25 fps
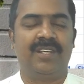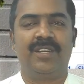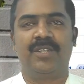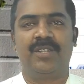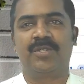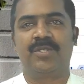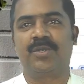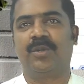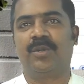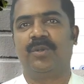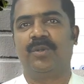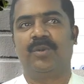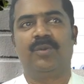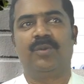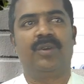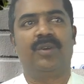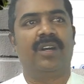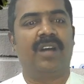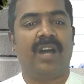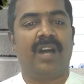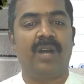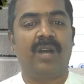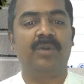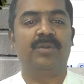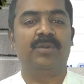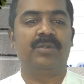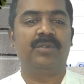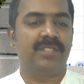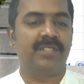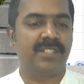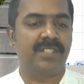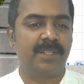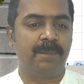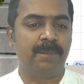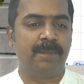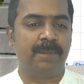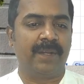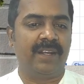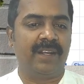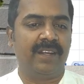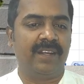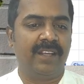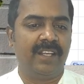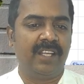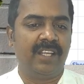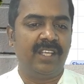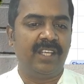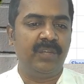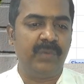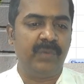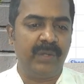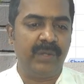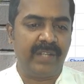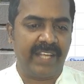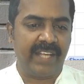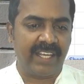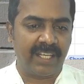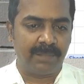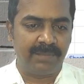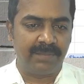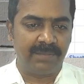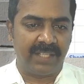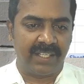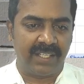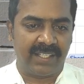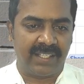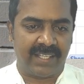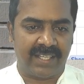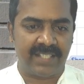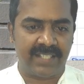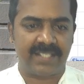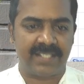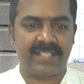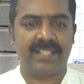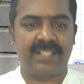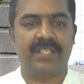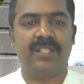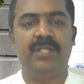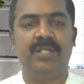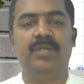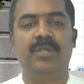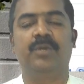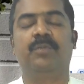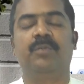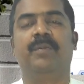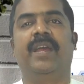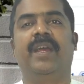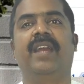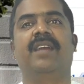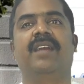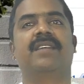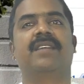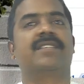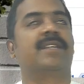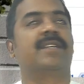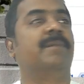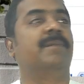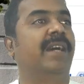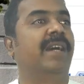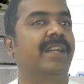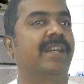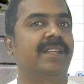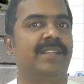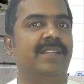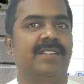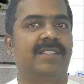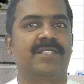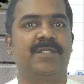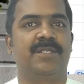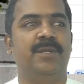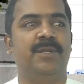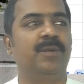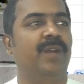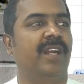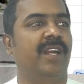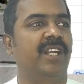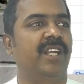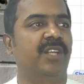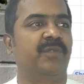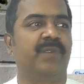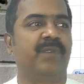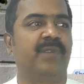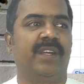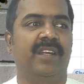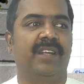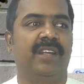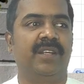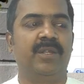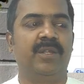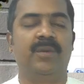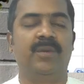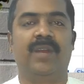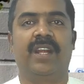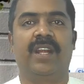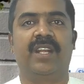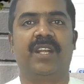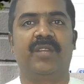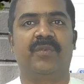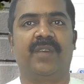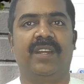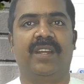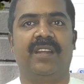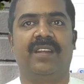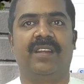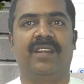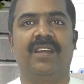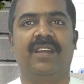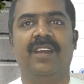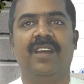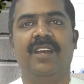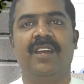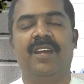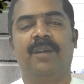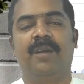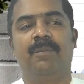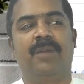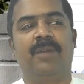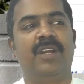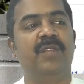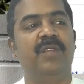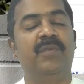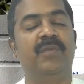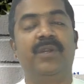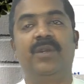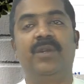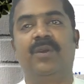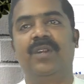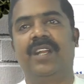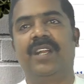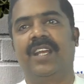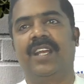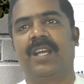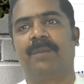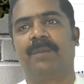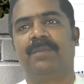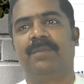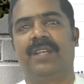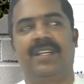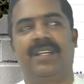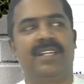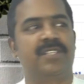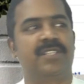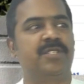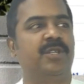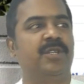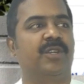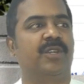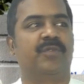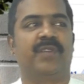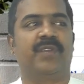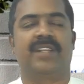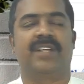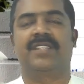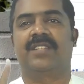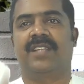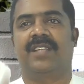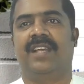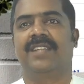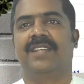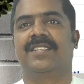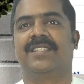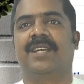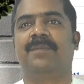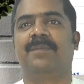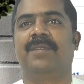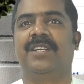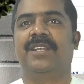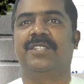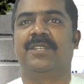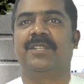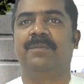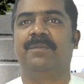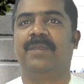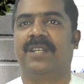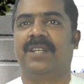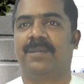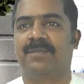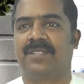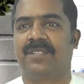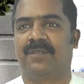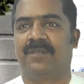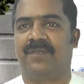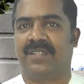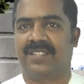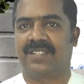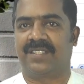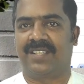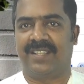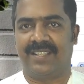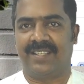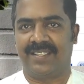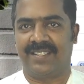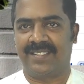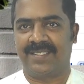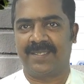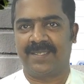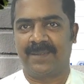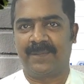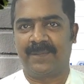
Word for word: So how simple, if you take up the test, you make some errors, you rectify it, you rectify it. But if you don't take up the test, your first examination becomes the first test.